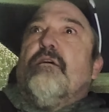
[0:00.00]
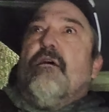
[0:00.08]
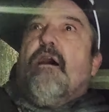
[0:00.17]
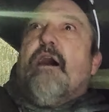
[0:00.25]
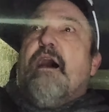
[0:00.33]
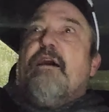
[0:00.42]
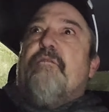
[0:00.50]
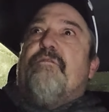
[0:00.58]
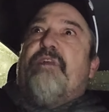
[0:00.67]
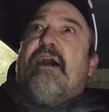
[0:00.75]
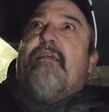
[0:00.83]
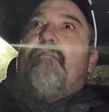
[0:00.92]

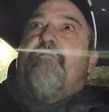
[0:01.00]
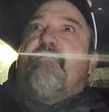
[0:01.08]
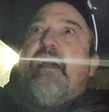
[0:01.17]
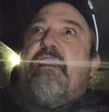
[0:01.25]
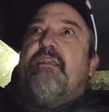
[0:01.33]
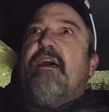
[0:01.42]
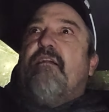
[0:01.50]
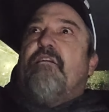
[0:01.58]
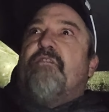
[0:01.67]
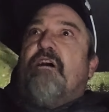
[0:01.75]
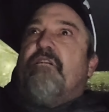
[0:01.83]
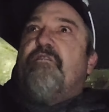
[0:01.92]
that
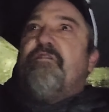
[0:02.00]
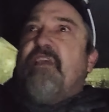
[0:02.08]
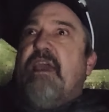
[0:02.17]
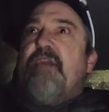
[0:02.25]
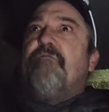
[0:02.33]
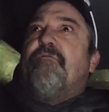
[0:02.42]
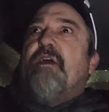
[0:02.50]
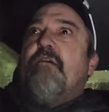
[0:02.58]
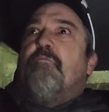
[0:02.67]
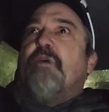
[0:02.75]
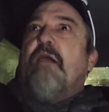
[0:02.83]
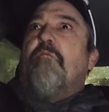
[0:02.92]
psychedelics are safe
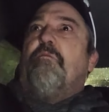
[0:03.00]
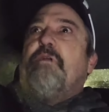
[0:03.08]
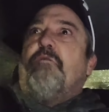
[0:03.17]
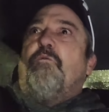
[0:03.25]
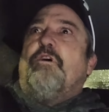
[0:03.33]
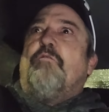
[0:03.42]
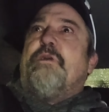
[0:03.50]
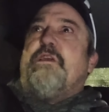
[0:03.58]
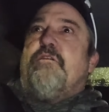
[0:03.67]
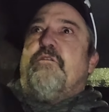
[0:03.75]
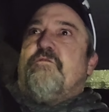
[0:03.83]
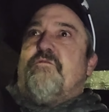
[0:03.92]
and probably will be
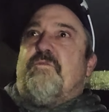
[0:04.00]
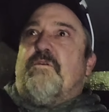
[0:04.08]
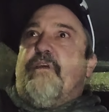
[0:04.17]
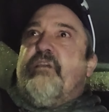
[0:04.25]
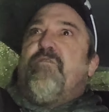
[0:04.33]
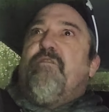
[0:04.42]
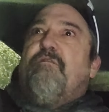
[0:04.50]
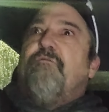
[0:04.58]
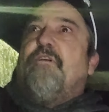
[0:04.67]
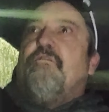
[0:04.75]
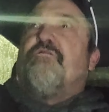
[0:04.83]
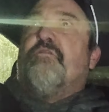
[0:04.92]
used for this in the
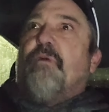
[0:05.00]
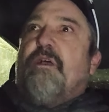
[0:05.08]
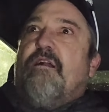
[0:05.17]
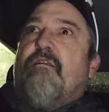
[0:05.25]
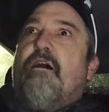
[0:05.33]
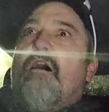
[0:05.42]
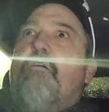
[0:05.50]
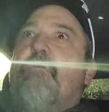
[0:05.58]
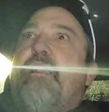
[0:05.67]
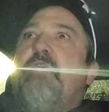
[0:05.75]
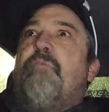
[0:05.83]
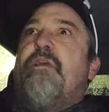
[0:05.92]
future, but are
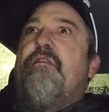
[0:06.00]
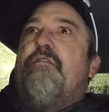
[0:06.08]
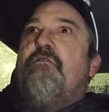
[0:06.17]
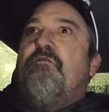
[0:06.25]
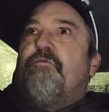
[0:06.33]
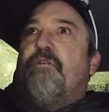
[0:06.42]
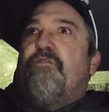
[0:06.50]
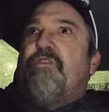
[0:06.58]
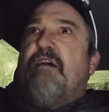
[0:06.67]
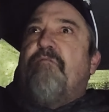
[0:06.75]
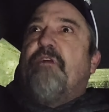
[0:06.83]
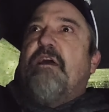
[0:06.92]
already being used for
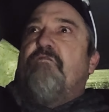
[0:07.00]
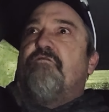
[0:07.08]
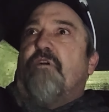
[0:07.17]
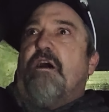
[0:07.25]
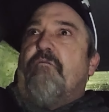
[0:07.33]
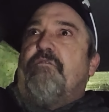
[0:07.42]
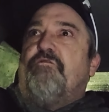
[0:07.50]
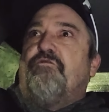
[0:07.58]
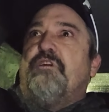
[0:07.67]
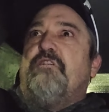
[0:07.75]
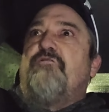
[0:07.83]
stuff like to treat